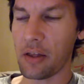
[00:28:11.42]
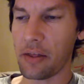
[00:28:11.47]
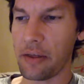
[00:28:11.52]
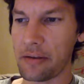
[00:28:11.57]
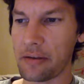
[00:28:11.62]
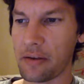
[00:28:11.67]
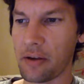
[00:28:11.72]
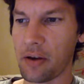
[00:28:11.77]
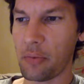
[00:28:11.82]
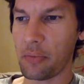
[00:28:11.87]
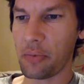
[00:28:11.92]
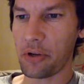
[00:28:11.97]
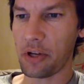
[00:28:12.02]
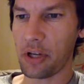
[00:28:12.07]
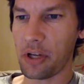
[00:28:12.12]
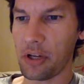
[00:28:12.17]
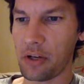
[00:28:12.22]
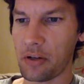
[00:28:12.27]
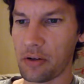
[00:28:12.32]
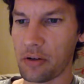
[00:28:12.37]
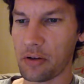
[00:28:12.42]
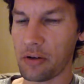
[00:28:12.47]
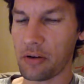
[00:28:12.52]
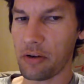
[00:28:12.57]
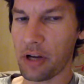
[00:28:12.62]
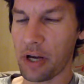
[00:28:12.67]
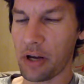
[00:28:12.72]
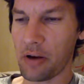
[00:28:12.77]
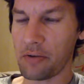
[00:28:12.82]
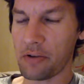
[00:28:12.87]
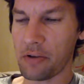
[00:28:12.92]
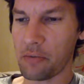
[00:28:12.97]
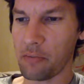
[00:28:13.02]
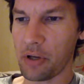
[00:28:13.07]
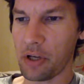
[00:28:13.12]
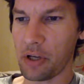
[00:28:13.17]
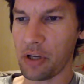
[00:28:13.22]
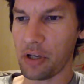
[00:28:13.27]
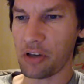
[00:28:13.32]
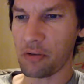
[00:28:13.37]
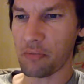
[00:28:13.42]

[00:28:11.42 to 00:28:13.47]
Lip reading: this company turned out to be